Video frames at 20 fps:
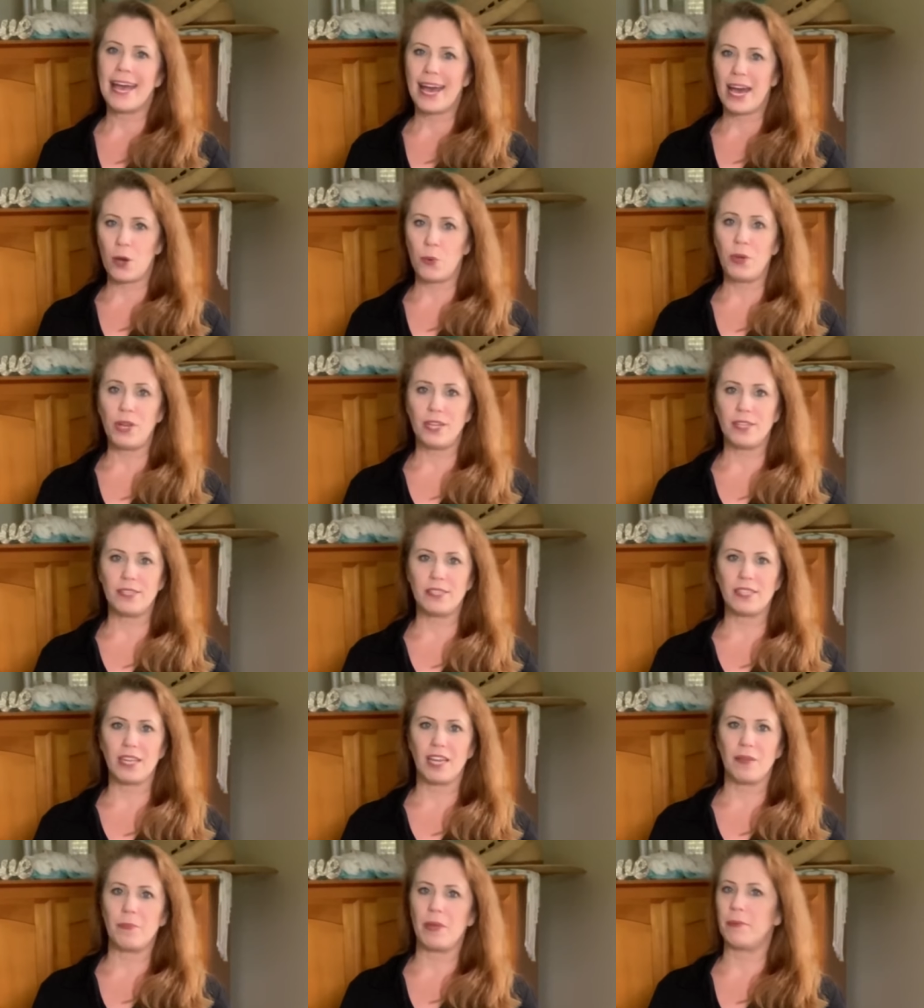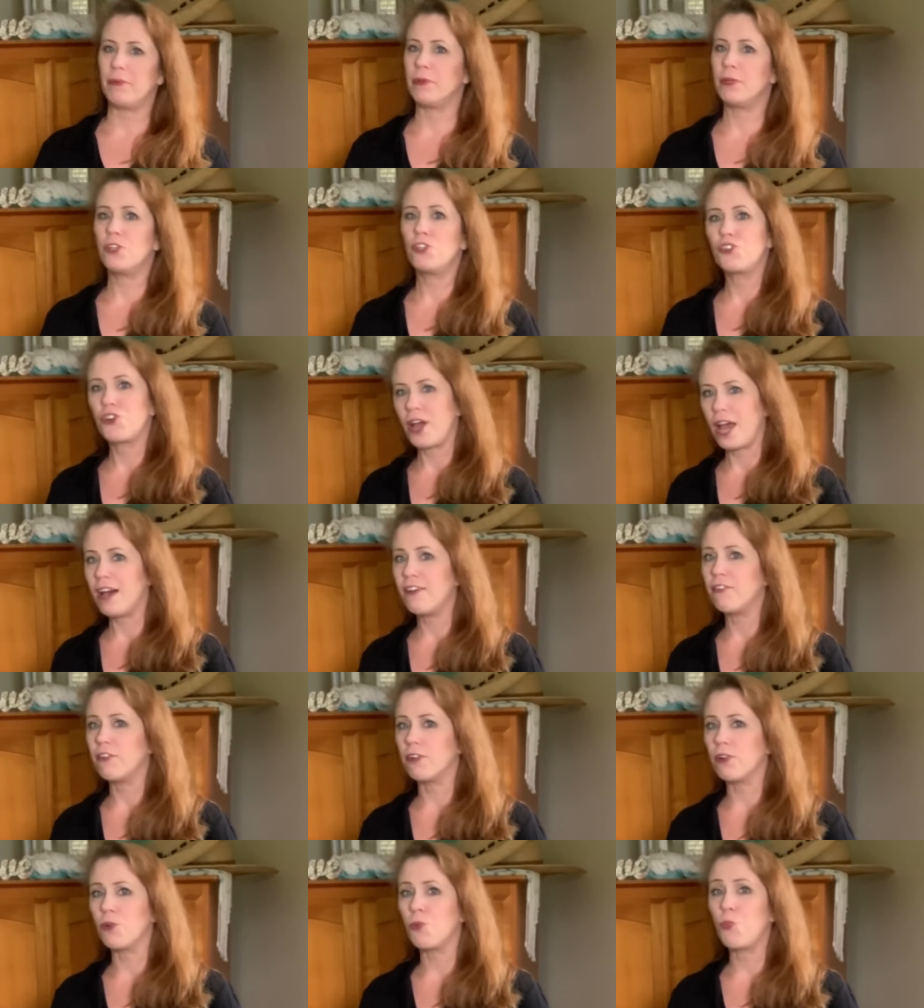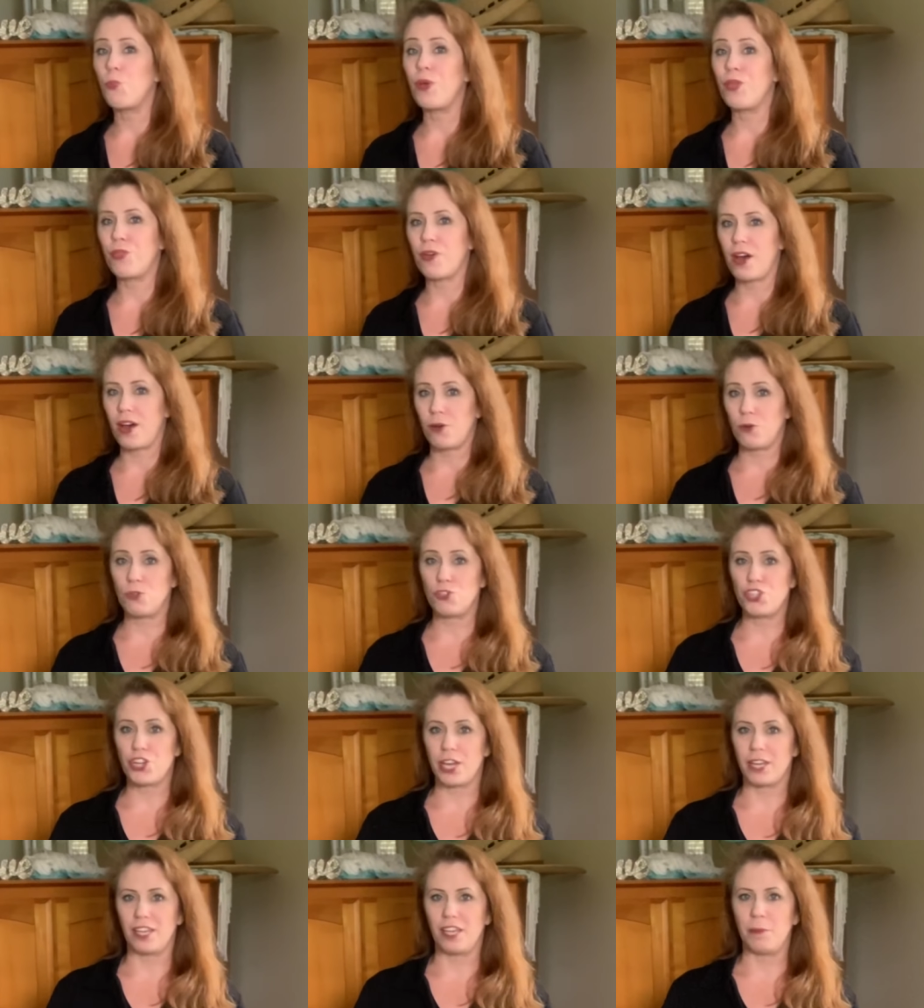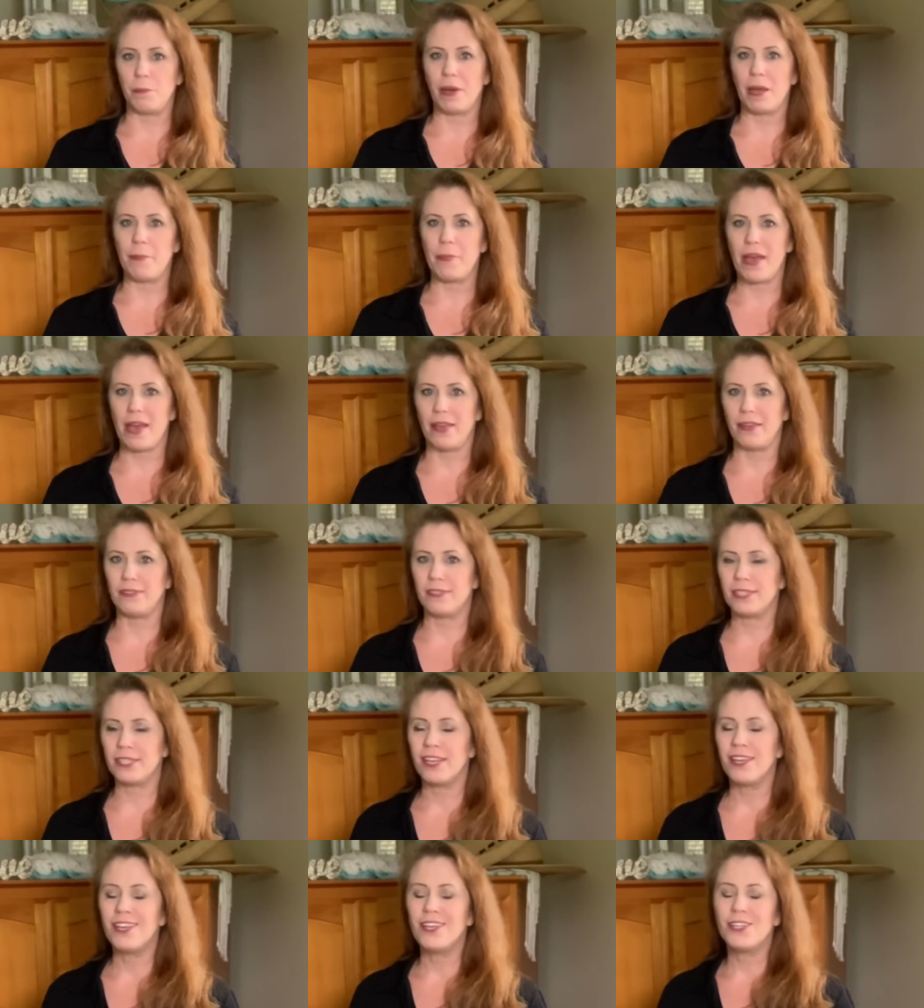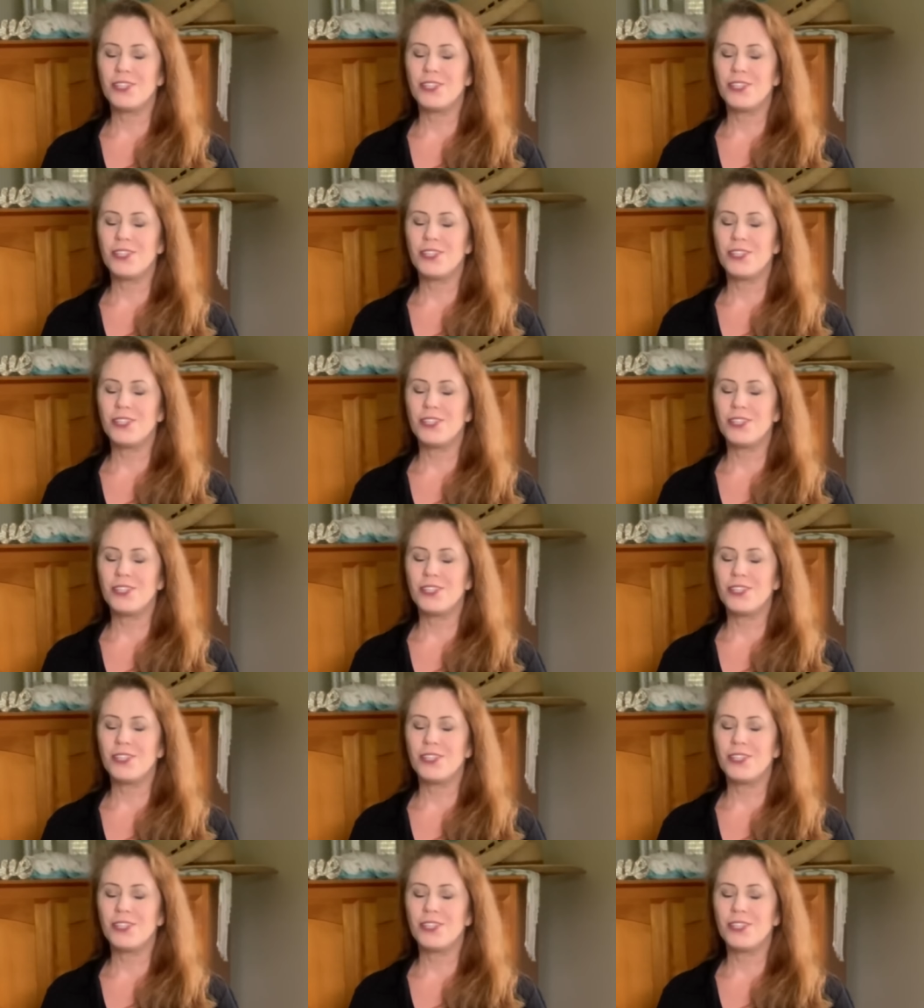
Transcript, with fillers: how it is I'm able to travel without checking my bags.